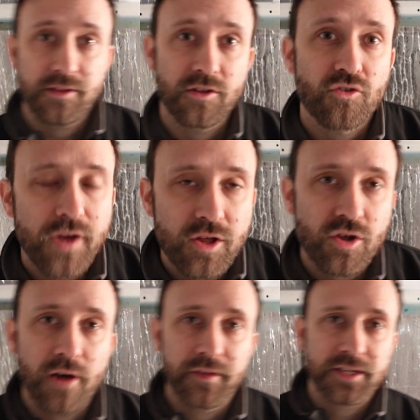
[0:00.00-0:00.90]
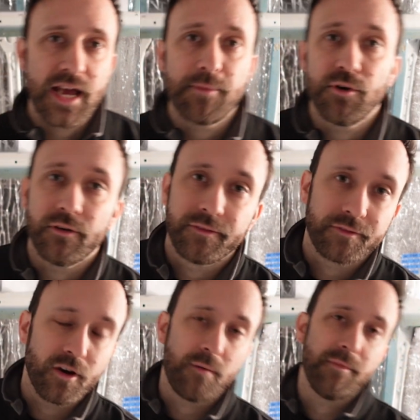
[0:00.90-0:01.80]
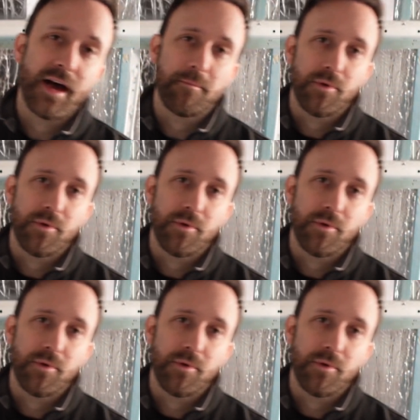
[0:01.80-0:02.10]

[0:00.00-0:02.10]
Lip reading: is a screenshot of the table from that